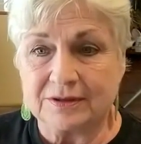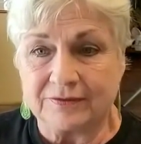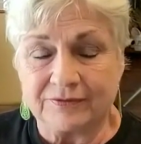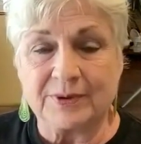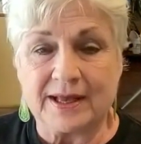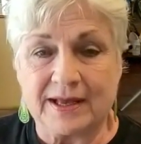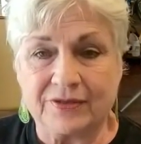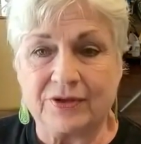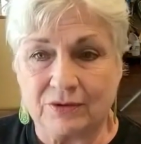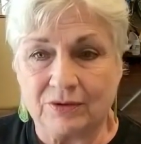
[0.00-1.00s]
a very
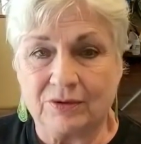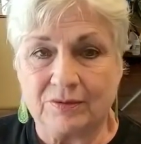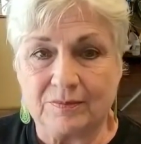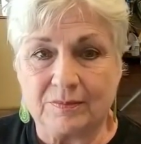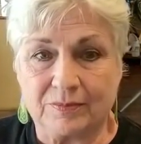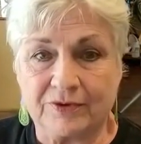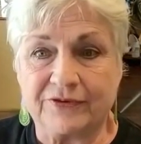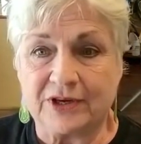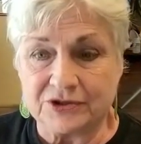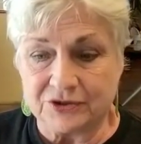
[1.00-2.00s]
ethical
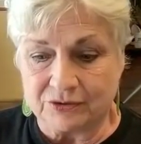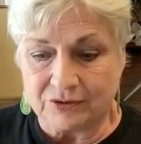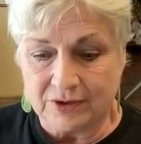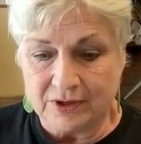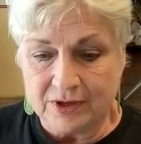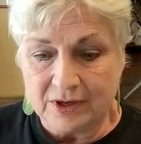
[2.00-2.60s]
professional.